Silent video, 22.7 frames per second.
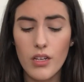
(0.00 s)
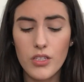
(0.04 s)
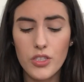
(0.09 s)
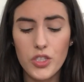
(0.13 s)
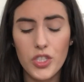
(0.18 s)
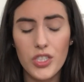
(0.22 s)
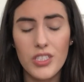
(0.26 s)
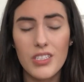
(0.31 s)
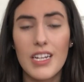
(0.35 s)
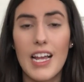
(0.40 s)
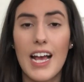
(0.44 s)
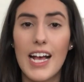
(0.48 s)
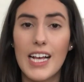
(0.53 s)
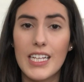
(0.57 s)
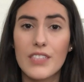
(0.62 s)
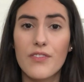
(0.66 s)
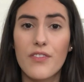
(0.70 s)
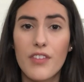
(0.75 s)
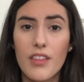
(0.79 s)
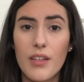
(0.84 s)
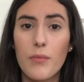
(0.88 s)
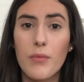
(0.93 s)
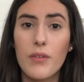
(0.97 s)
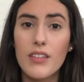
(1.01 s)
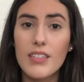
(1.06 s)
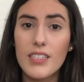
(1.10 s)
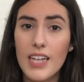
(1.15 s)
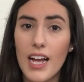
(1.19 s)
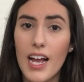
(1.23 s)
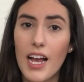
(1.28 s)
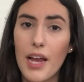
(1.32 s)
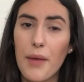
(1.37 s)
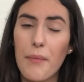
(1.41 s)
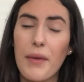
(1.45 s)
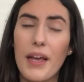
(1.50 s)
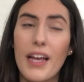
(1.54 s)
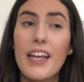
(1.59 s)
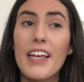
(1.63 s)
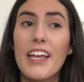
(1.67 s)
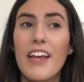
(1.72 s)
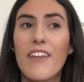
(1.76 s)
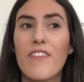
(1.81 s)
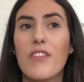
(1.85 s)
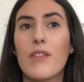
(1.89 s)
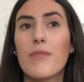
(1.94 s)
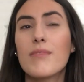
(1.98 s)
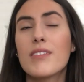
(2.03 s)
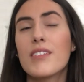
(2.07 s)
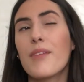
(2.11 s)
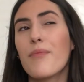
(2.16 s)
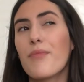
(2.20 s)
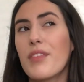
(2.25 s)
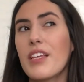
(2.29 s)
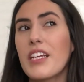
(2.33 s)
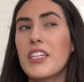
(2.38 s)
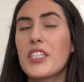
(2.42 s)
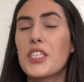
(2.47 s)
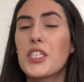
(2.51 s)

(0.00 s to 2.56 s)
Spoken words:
just ask for them with time and give them something